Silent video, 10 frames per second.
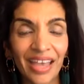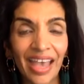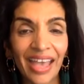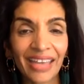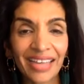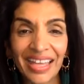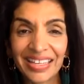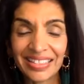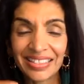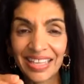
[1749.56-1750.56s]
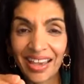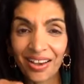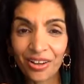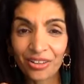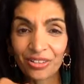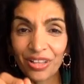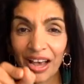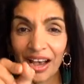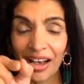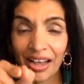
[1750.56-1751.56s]
And until
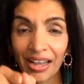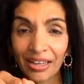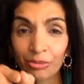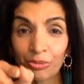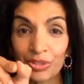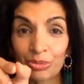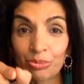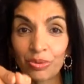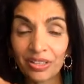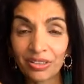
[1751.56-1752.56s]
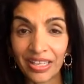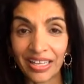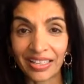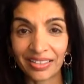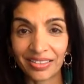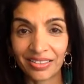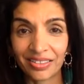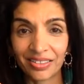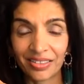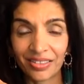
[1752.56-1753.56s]
I was willing
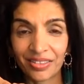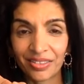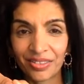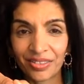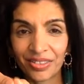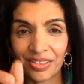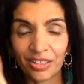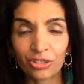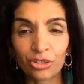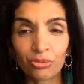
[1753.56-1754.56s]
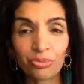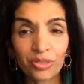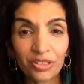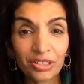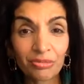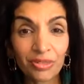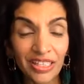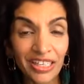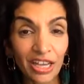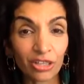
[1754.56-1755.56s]
to really,
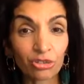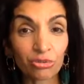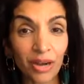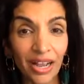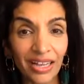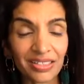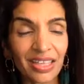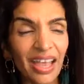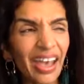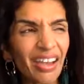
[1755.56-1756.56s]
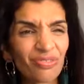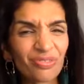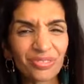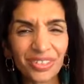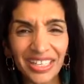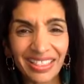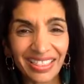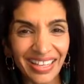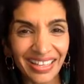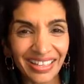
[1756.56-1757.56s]
really address
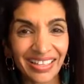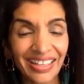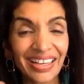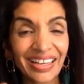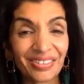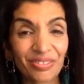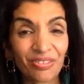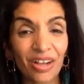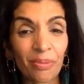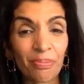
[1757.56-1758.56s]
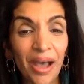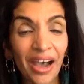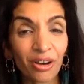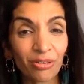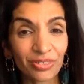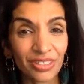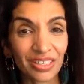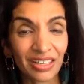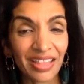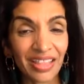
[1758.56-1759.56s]
everything about
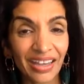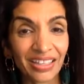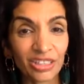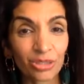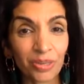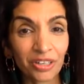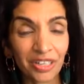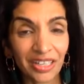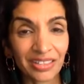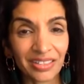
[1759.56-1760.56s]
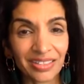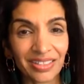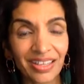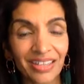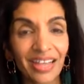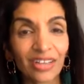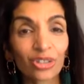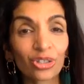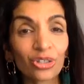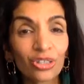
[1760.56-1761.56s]
that experience that
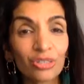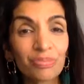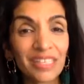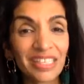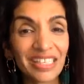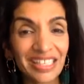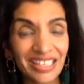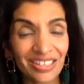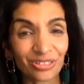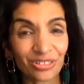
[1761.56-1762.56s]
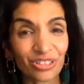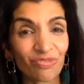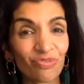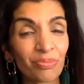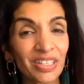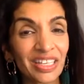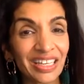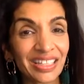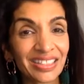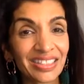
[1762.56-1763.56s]
could be healed from the
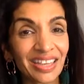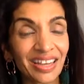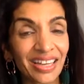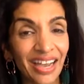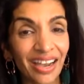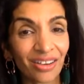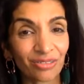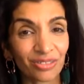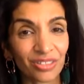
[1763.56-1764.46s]
inside out,